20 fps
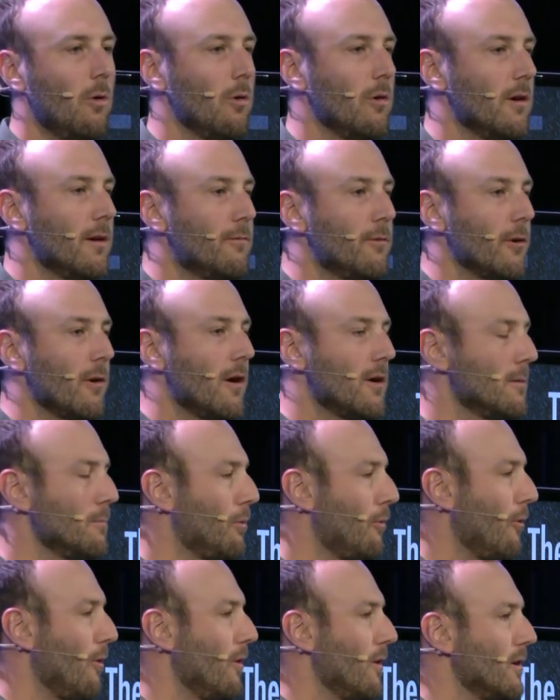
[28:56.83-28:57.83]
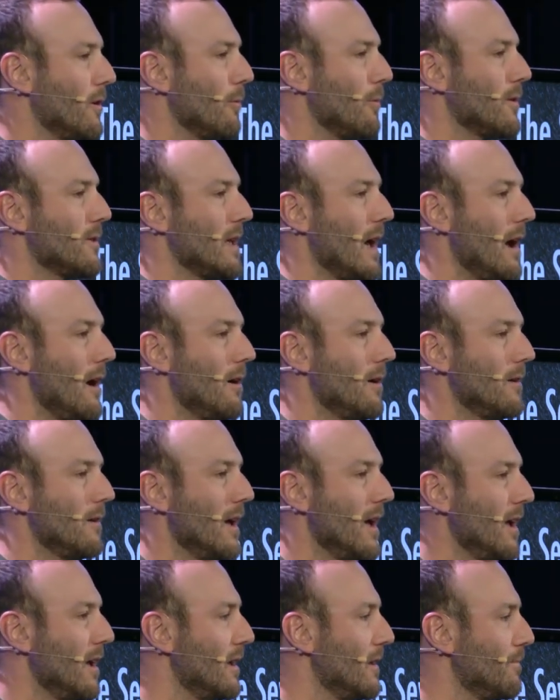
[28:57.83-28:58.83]
or if you're unemployed or
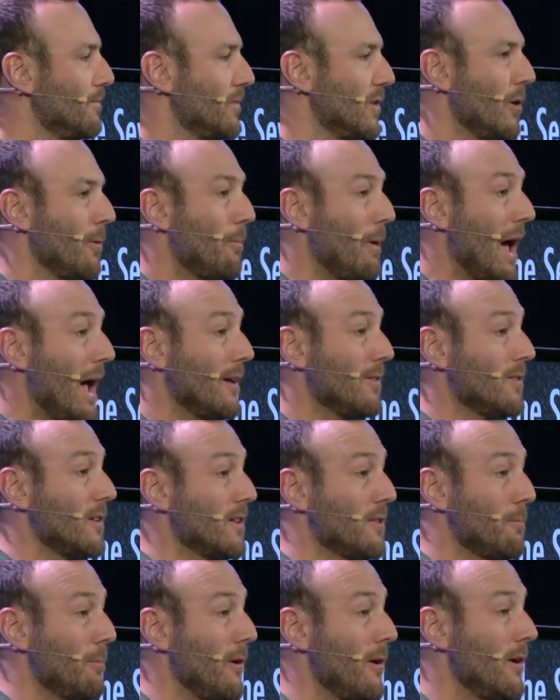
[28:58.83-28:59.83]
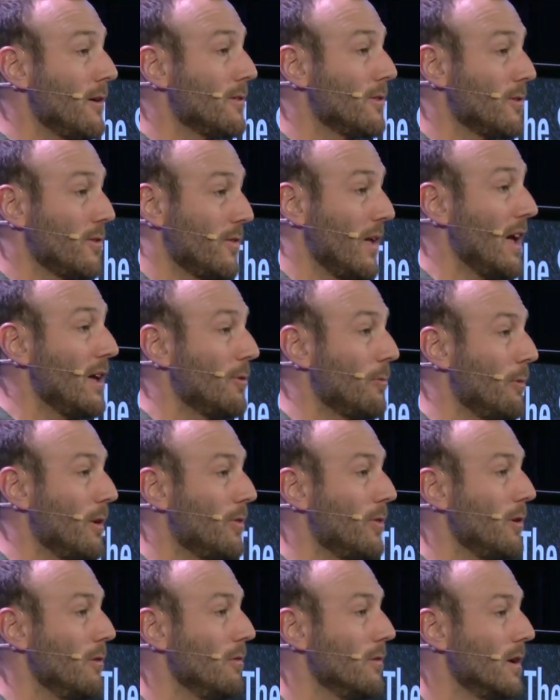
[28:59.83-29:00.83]
retired hey your past experience stays
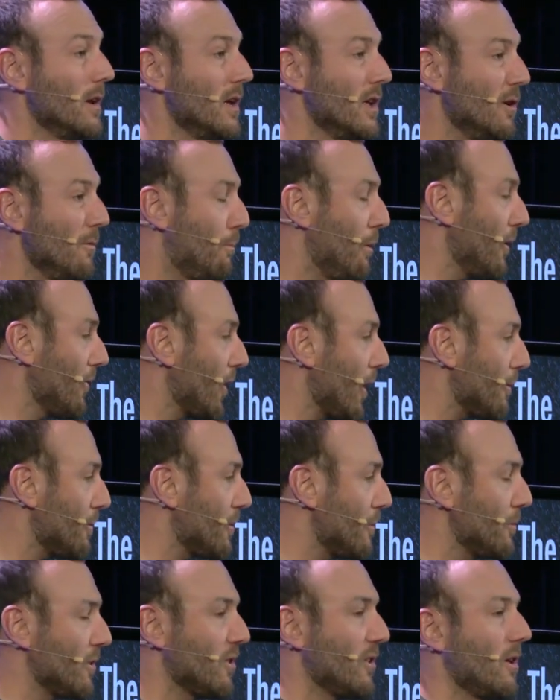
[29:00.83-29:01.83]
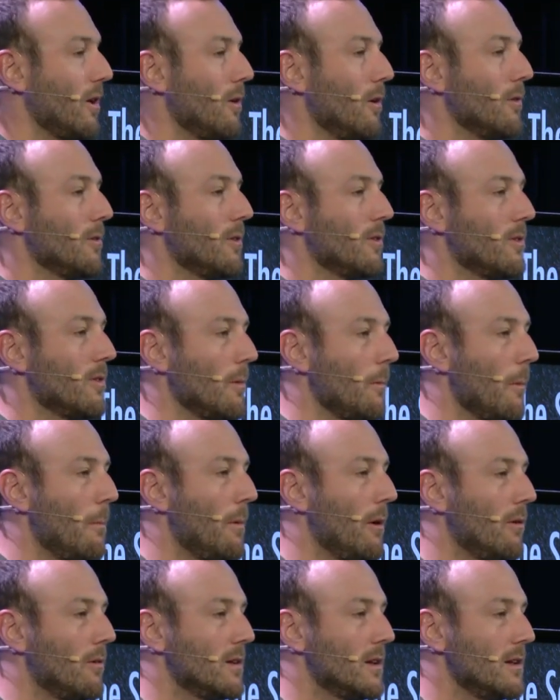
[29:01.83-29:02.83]
with you you've built up some skills and some
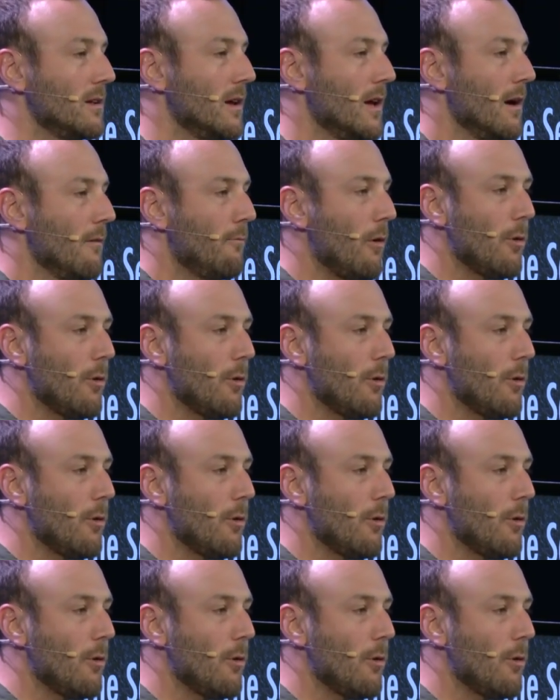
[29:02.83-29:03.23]
ability